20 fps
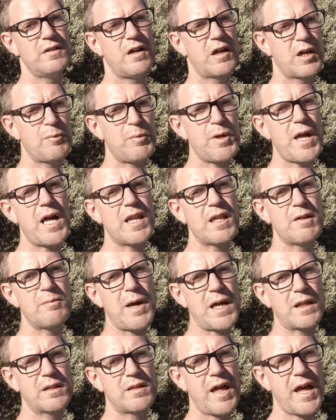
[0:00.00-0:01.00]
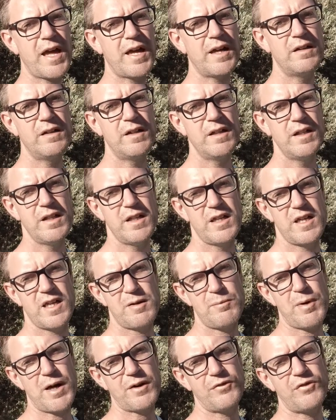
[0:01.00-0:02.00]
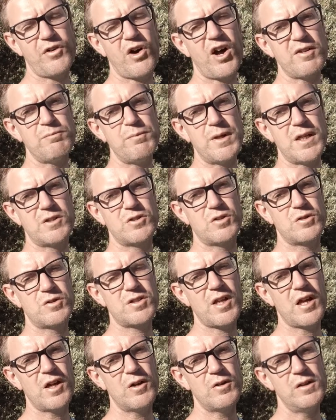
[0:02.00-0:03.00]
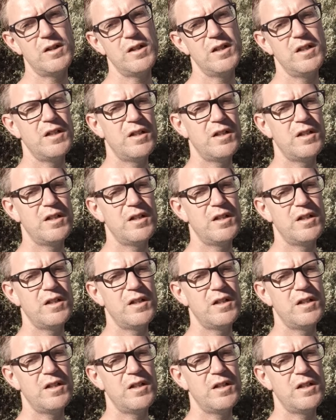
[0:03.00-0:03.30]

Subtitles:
I'm going to be heading back there in about 5 minutes or so,